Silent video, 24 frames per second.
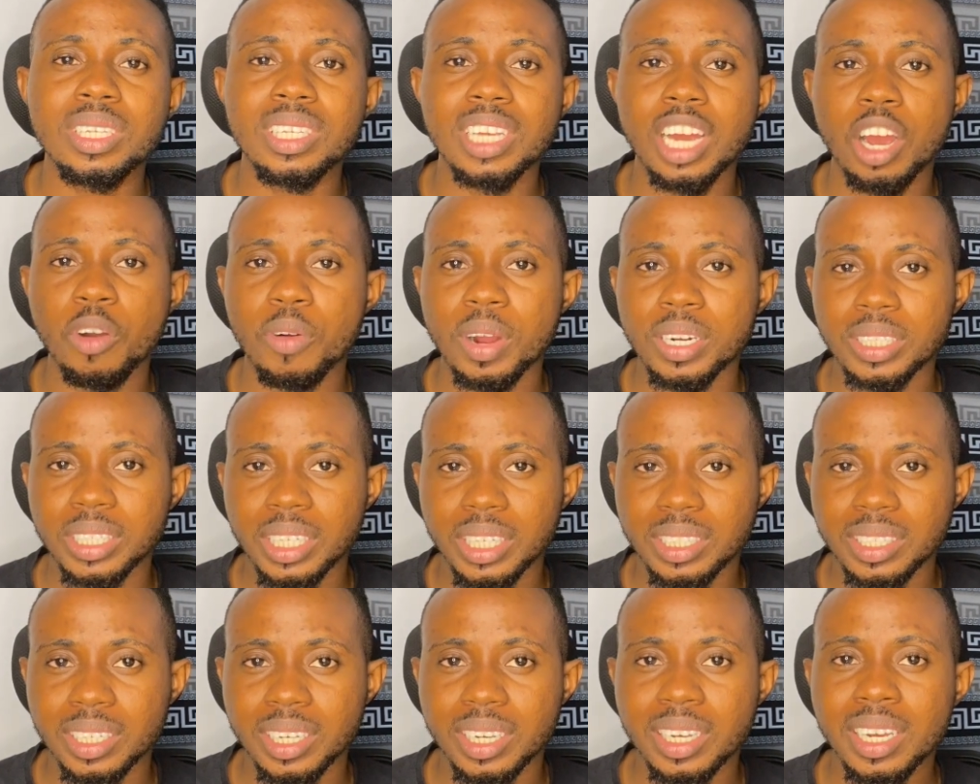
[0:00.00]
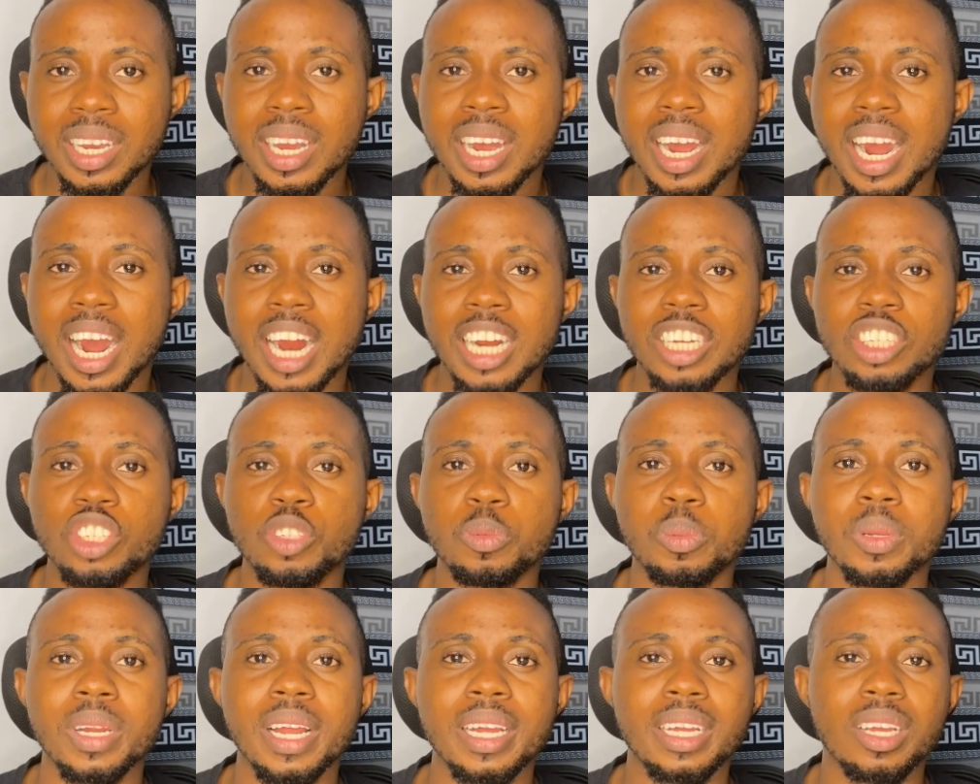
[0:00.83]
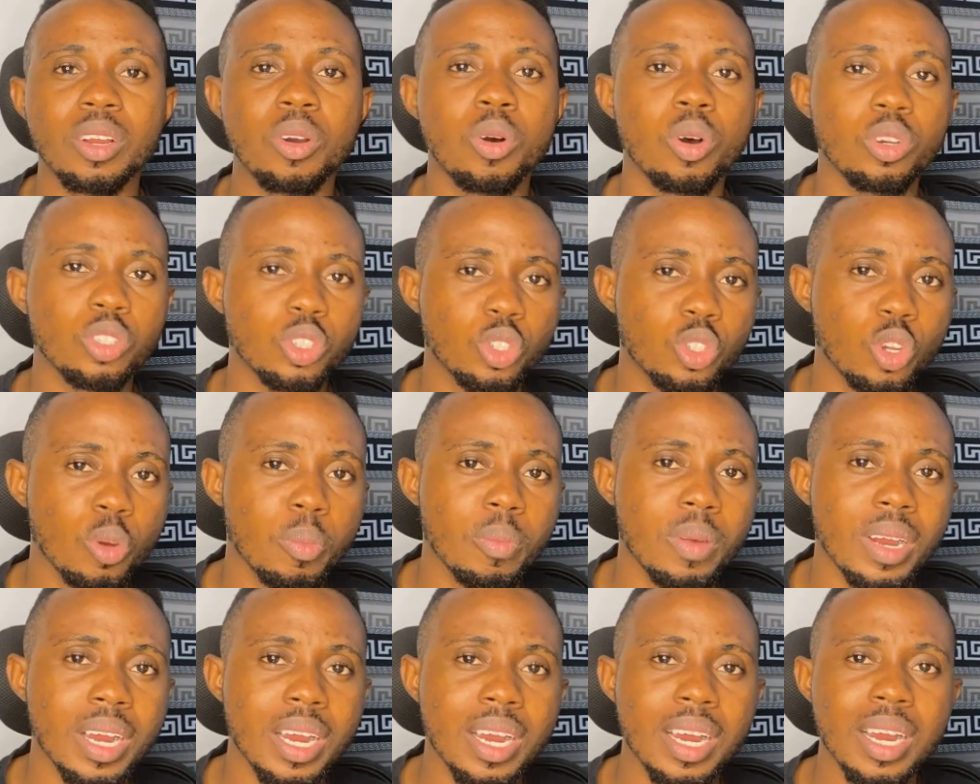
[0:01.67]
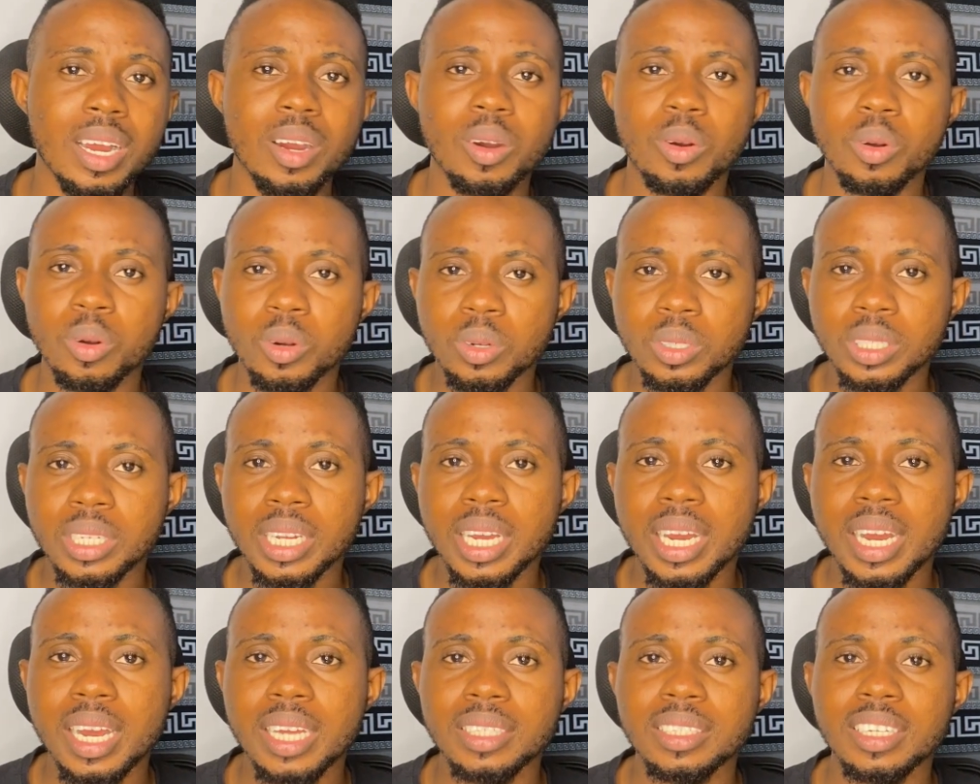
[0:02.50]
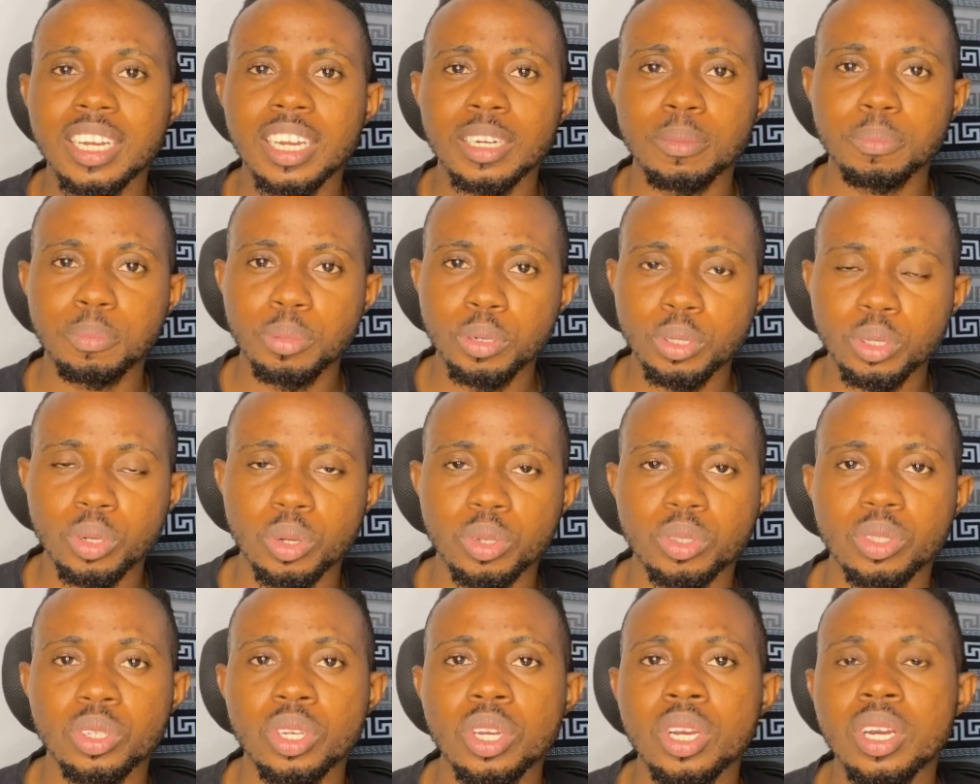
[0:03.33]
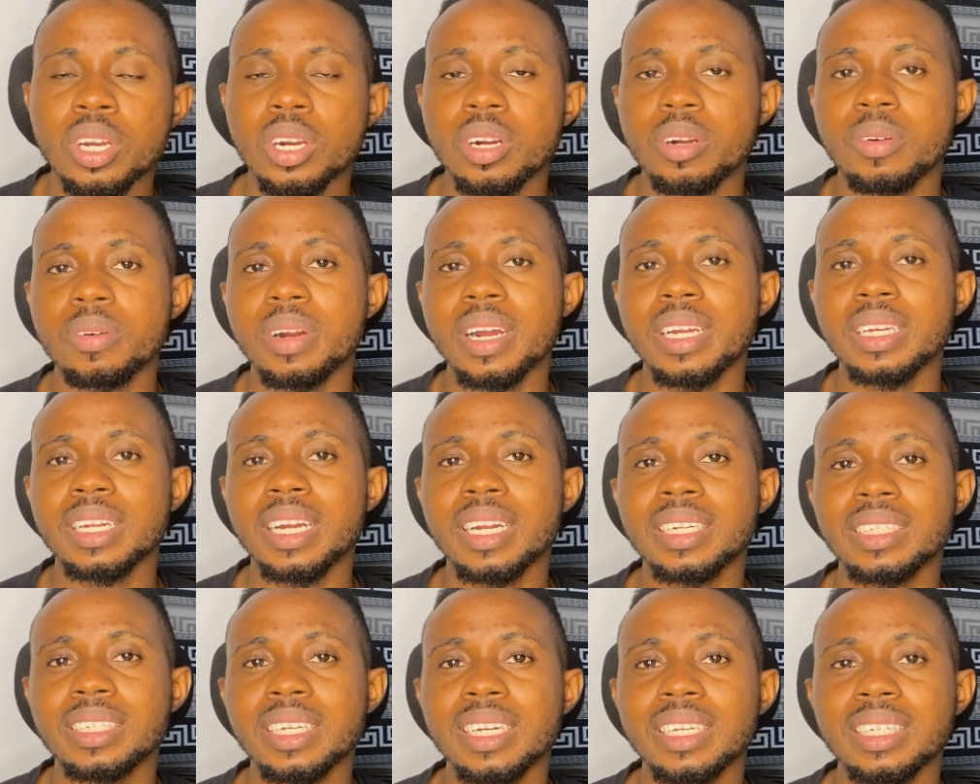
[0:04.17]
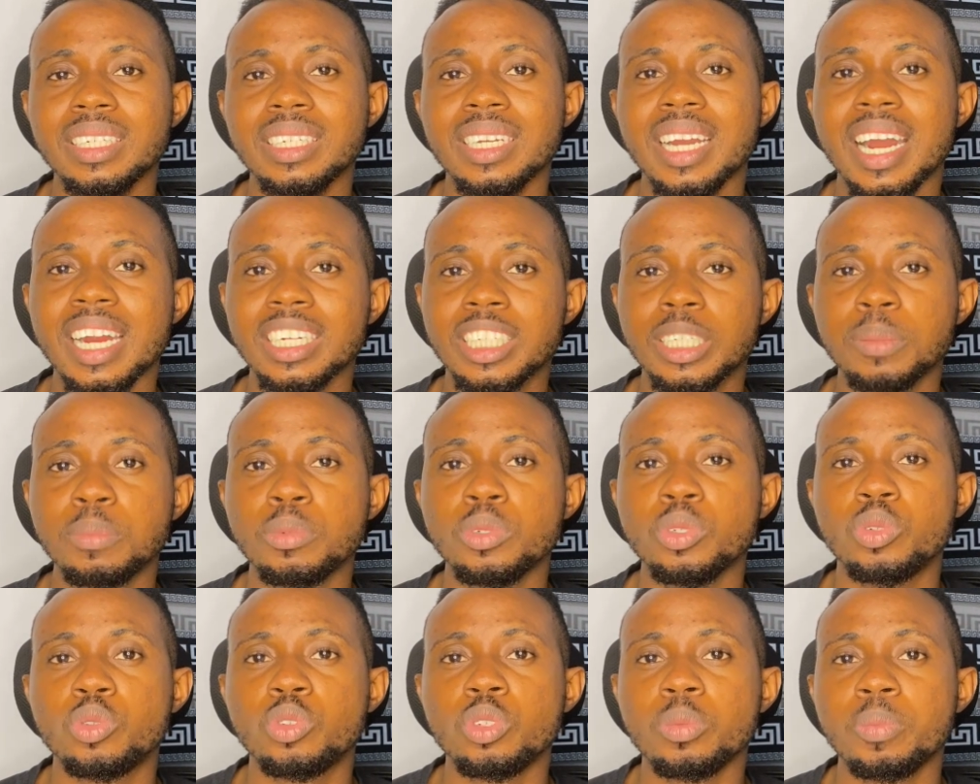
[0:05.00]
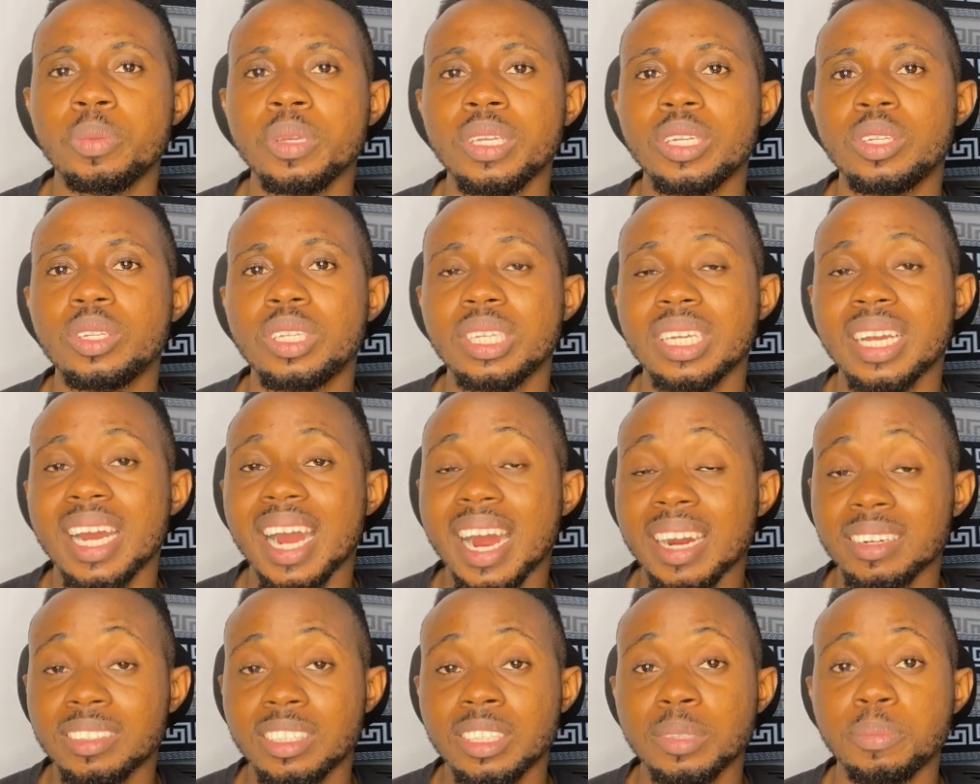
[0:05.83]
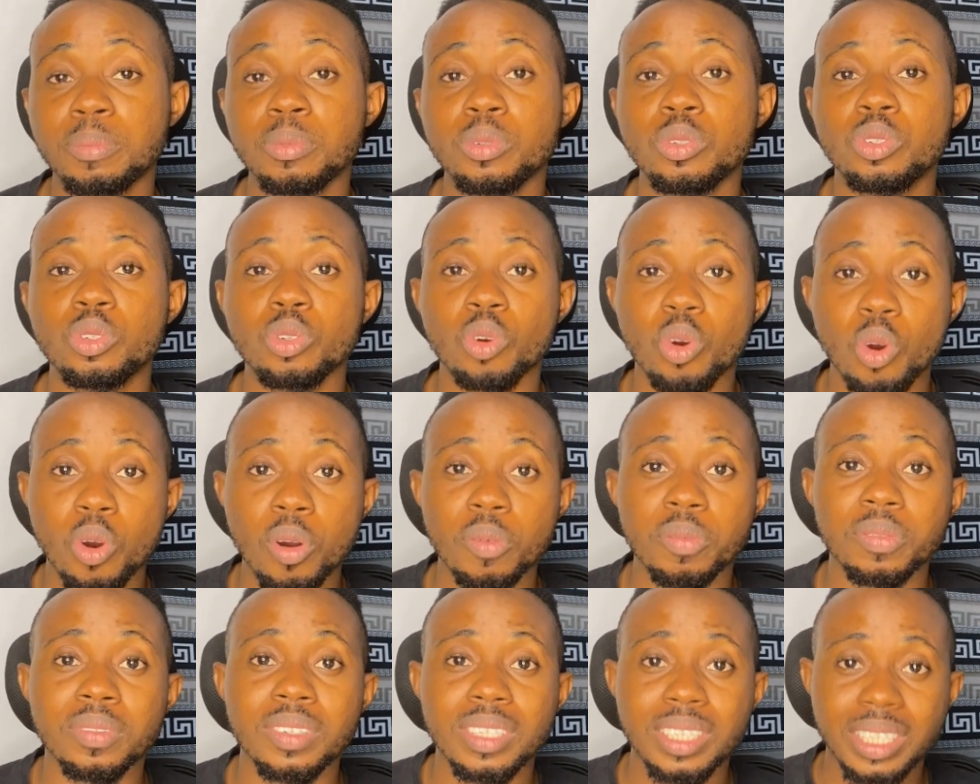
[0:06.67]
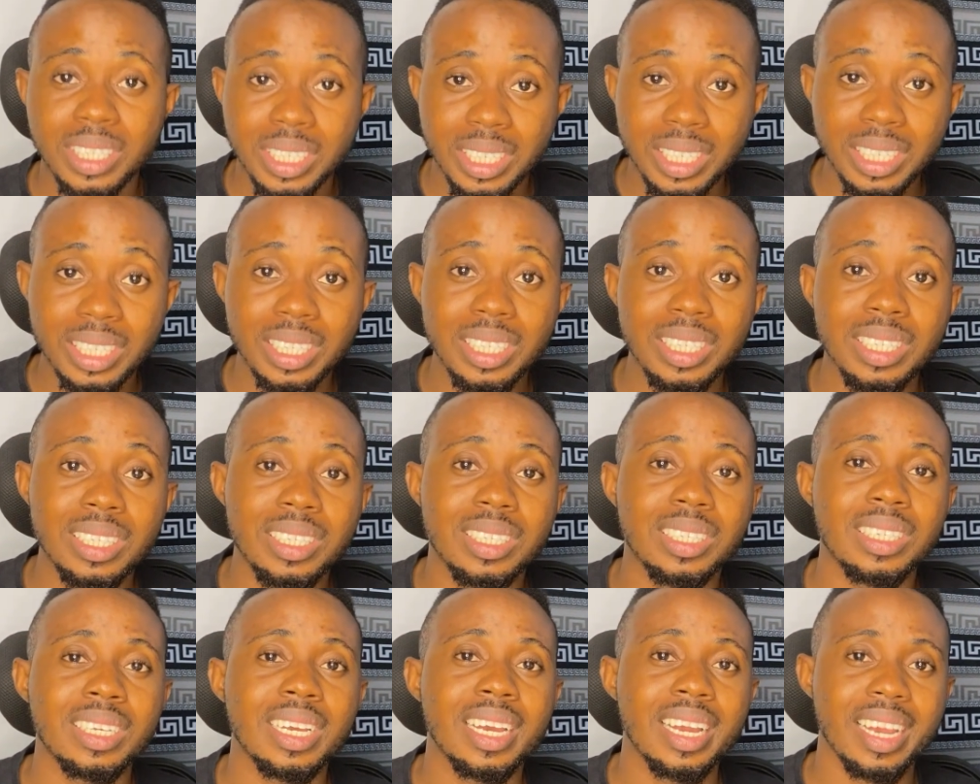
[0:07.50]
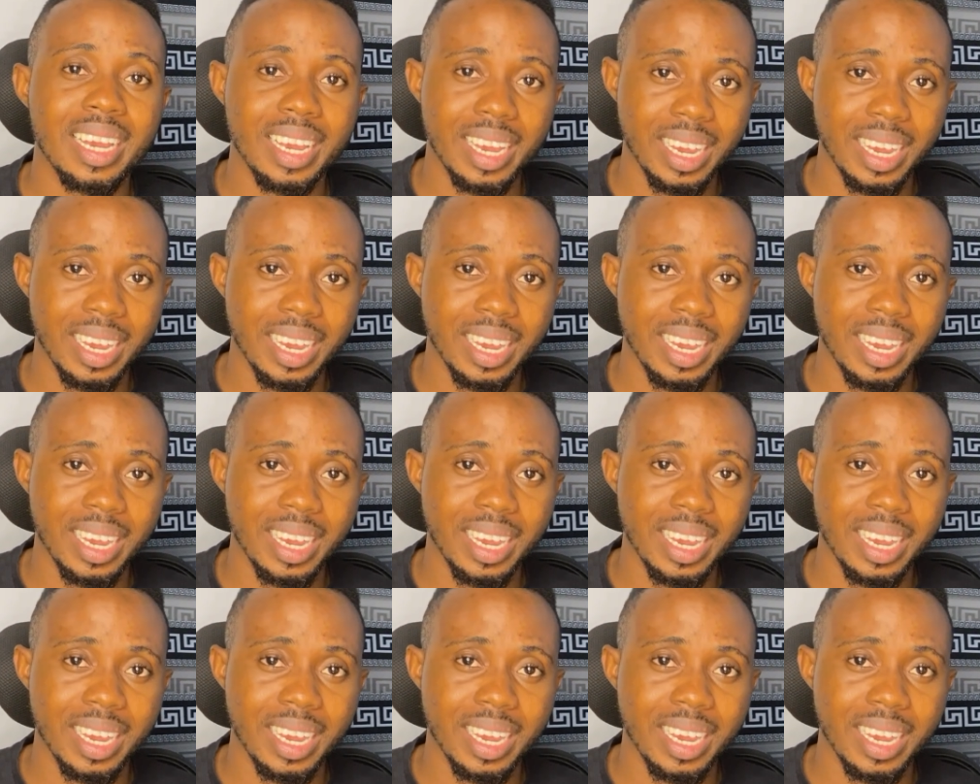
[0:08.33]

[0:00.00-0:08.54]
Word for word: with our data and this will be like customer orders and products, right and then the attributes will be the attributes of these